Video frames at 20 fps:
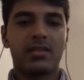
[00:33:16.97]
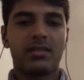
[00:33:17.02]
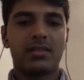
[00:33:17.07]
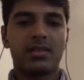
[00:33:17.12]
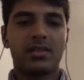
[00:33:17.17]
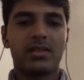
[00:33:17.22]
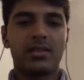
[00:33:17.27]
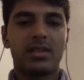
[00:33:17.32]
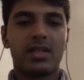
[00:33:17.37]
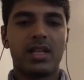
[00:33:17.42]
Yeah.
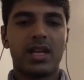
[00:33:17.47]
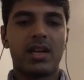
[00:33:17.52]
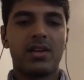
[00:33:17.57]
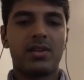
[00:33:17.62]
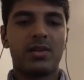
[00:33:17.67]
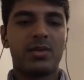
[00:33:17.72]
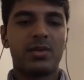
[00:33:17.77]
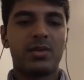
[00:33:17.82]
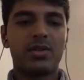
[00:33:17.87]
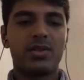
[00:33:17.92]
So
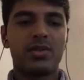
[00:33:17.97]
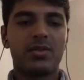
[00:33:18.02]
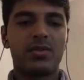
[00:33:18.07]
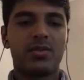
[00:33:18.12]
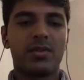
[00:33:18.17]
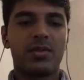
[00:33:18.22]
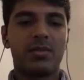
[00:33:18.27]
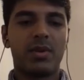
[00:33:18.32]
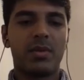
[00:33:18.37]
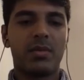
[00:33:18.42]
those
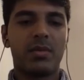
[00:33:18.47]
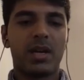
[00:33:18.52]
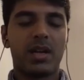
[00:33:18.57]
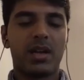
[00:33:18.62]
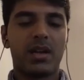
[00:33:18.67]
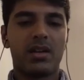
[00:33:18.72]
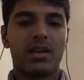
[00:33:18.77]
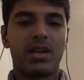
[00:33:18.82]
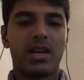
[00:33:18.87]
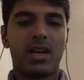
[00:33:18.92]
two would be
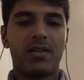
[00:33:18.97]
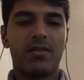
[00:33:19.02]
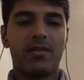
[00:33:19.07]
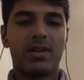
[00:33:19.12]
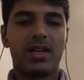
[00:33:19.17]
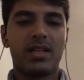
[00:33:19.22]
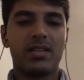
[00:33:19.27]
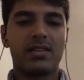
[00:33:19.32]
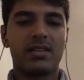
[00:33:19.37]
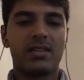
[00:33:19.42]
my
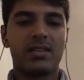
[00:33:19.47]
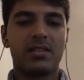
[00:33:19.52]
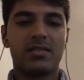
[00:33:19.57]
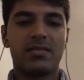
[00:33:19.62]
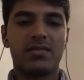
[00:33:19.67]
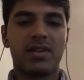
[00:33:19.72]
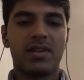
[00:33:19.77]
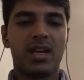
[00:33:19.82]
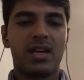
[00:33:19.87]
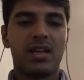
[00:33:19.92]

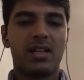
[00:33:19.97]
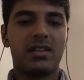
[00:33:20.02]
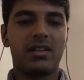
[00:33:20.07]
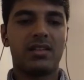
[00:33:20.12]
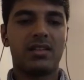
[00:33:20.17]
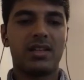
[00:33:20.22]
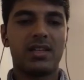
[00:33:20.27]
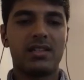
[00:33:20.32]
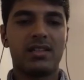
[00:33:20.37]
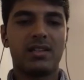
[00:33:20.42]
advices,
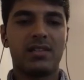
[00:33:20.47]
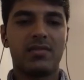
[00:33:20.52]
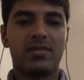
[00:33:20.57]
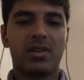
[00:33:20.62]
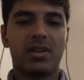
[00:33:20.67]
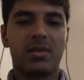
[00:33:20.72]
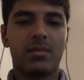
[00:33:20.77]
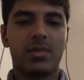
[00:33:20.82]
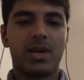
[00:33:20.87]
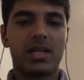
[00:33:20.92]
finding the reason
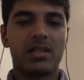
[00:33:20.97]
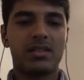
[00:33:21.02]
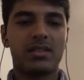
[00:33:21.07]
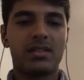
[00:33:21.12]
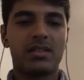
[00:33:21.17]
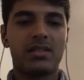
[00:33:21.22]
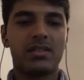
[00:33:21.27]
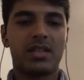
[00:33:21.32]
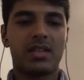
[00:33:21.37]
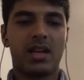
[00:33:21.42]
for a
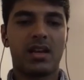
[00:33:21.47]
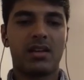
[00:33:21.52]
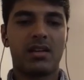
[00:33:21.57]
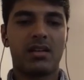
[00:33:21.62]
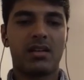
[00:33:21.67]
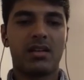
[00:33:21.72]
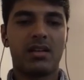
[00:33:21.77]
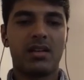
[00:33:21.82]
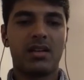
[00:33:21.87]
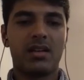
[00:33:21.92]
master's
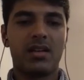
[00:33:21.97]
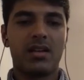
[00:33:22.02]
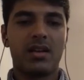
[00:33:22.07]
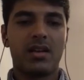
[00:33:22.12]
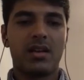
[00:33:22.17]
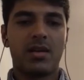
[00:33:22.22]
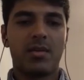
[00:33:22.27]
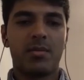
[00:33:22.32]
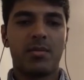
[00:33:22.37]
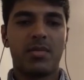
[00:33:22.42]
and
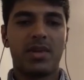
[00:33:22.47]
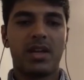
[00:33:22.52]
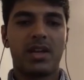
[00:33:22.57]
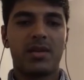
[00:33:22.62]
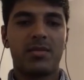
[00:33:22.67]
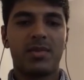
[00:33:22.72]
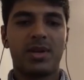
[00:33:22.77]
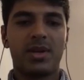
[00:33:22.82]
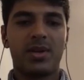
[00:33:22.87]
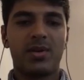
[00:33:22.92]

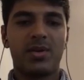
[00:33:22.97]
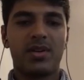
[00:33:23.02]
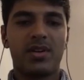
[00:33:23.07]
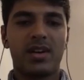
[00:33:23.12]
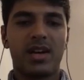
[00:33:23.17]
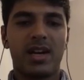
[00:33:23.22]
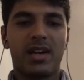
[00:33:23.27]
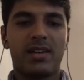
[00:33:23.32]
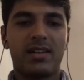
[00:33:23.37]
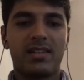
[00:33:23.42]
becoming good